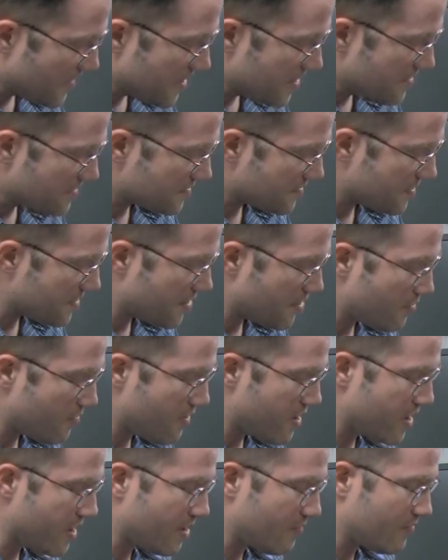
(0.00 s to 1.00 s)

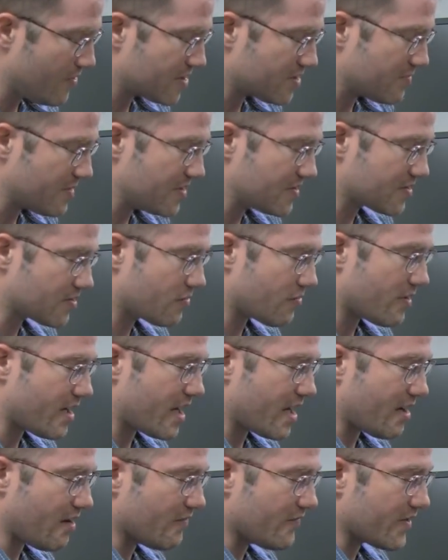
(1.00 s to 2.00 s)
COM, which means
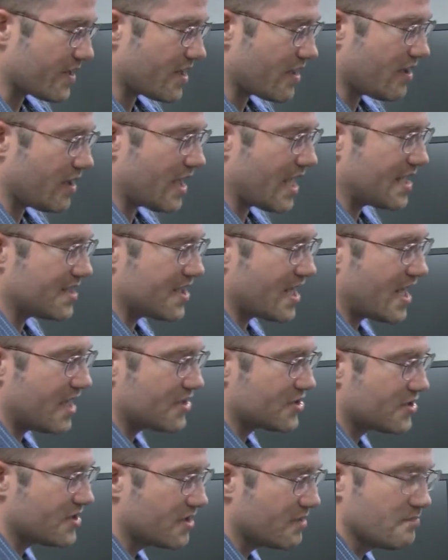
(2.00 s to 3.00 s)
ground, that I'll
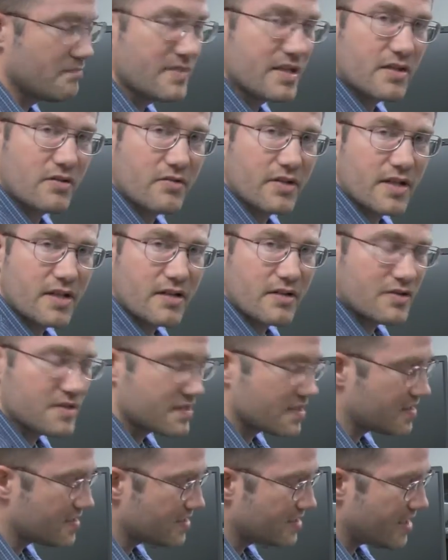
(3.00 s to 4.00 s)
attach to the middle here. It
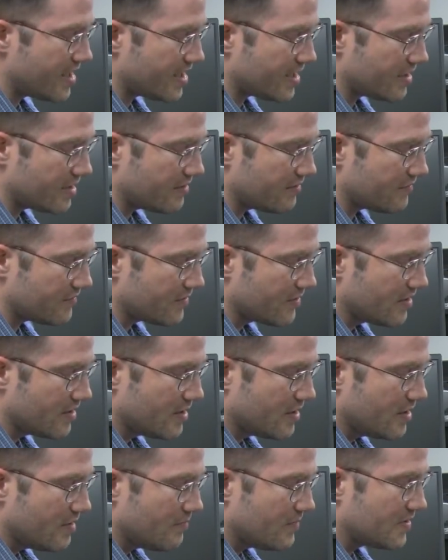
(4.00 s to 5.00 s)
says negative,
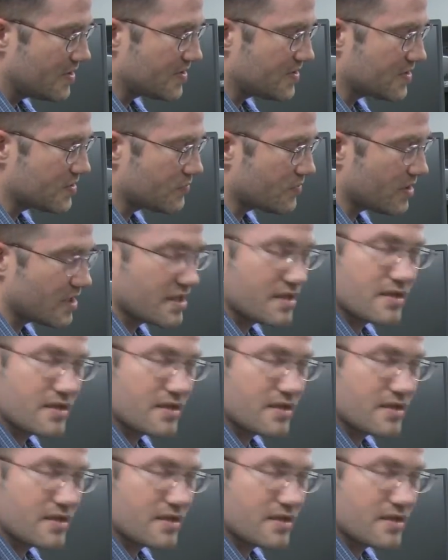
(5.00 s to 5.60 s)
but this is really